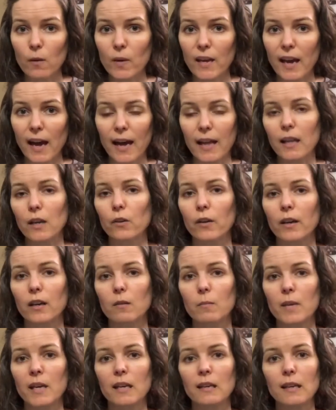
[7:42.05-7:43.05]
We highly
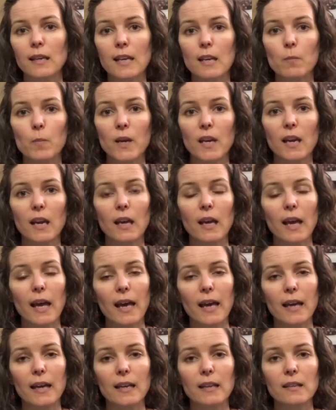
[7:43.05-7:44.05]
recommend keeping
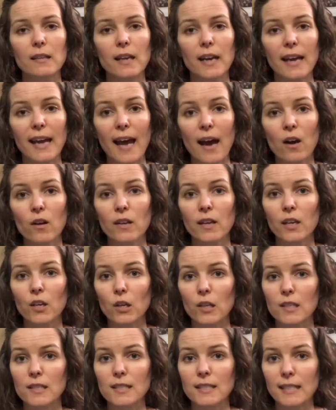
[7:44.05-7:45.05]
an account in
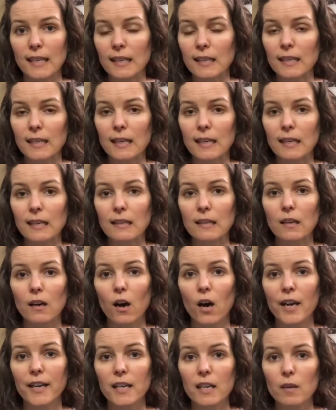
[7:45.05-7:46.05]
good standing
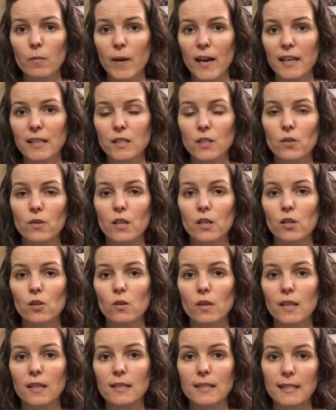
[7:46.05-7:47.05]
on eBay so that you
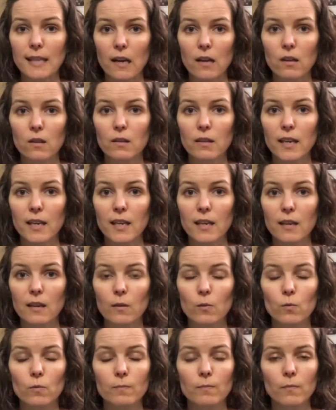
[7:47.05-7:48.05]
can sell any